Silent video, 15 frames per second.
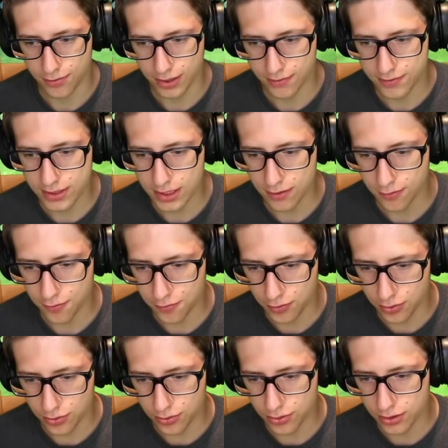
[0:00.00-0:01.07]
We have to get
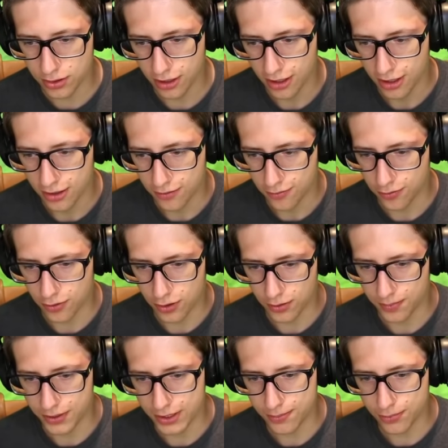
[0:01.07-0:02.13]
food for our
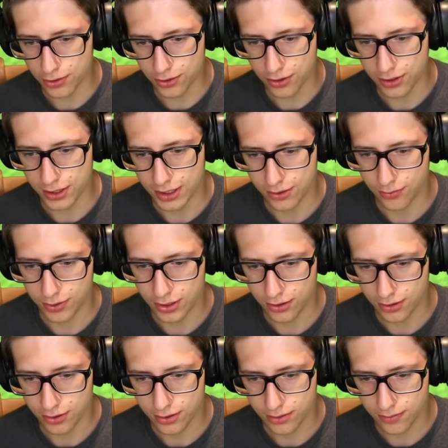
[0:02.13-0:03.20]
people, and we
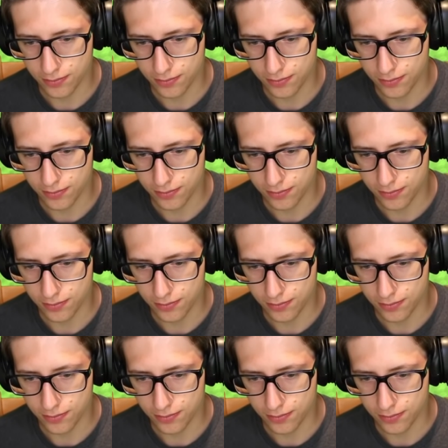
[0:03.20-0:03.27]
are